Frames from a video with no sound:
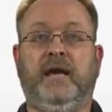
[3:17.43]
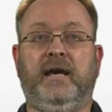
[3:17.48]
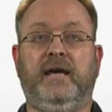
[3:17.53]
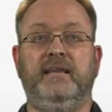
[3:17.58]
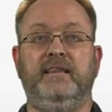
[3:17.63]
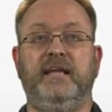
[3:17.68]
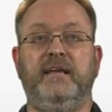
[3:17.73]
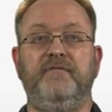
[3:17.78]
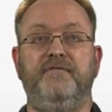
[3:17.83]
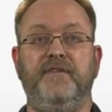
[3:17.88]

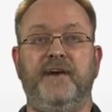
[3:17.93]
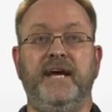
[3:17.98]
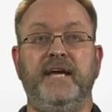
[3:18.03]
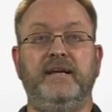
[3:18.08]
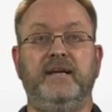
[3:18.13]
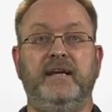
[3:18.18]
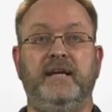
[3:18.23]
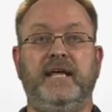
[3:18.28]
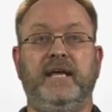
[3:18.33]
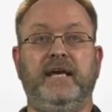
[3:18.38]
And then
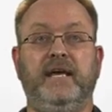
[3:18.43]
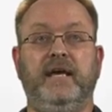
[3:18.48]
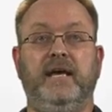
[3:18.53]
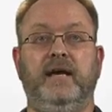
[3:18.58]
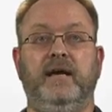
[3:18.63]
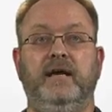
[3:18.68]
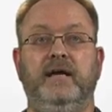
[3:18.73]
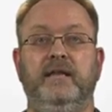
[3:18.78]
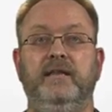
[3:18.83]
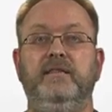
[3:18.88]
finally,
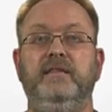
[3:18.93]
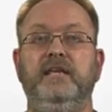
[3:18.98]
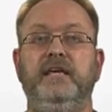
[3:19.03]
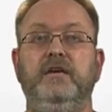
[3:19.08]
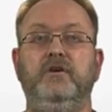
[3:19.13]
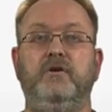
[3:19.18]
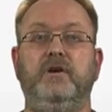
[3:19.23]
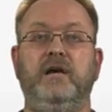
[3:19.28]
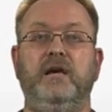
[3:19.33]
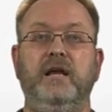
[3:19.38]
the
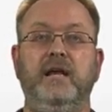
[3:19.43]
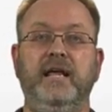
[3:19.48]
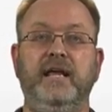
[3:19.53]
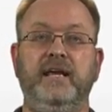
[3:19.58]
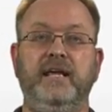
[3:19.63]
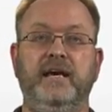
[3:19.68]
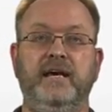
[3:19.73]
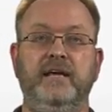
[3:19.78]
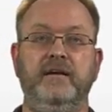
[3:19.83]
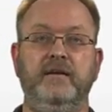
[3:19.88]

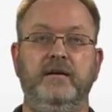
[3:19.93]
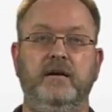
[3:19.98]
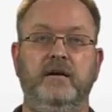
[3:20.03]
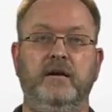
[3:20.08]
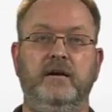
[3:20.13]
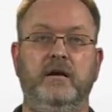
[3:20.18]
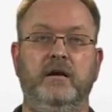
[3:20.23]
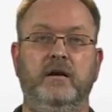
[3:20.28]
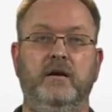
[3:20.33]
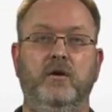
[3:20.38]
Euclidean
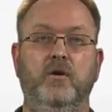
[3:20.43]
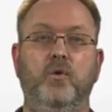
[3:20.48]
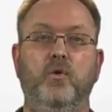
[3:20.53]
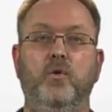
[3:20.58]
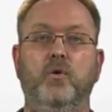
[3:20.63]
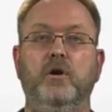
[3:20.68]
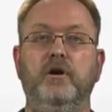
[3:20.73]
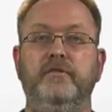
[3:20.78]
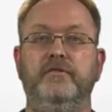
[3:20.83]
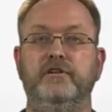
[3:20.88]

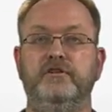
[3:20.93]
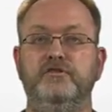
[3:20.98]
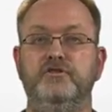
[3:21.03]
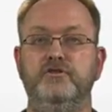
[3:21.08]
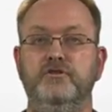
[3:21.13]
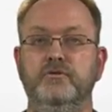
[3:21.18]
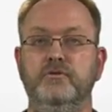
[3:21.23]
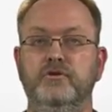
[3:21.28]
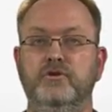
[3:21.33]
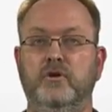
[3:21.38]
or the
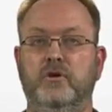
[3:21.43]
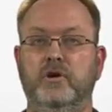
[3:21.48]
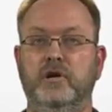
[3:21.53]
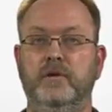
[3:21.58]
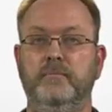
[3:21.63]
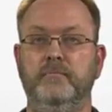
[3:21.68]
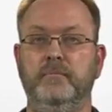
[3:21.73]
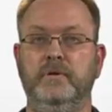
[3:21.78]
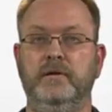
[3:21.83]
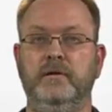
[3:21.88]
2
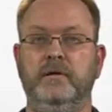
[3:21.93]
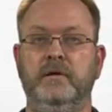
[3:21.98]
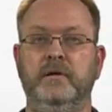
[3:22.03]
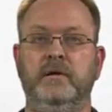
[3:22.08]
norm,